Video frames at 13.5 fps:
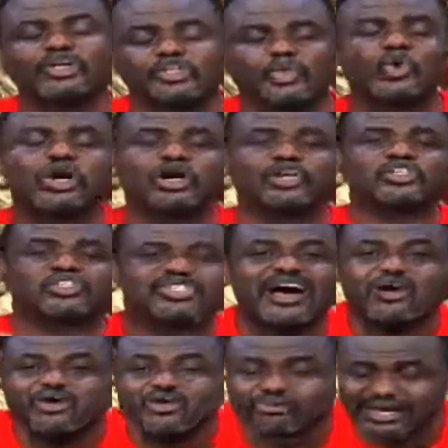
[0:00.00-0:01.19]
So a
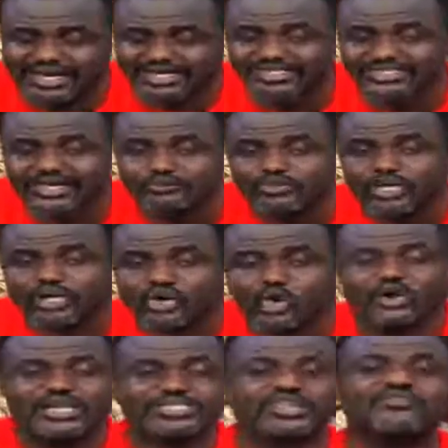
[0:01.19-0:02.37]
sound mind,
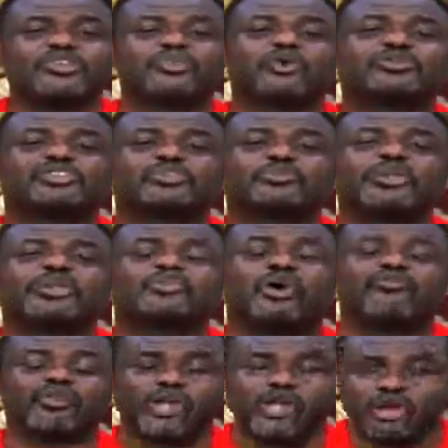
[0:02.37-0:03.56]
God has given to us the spirit
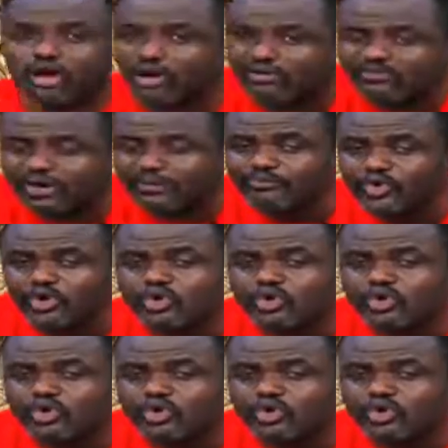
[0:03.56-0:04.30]
of love,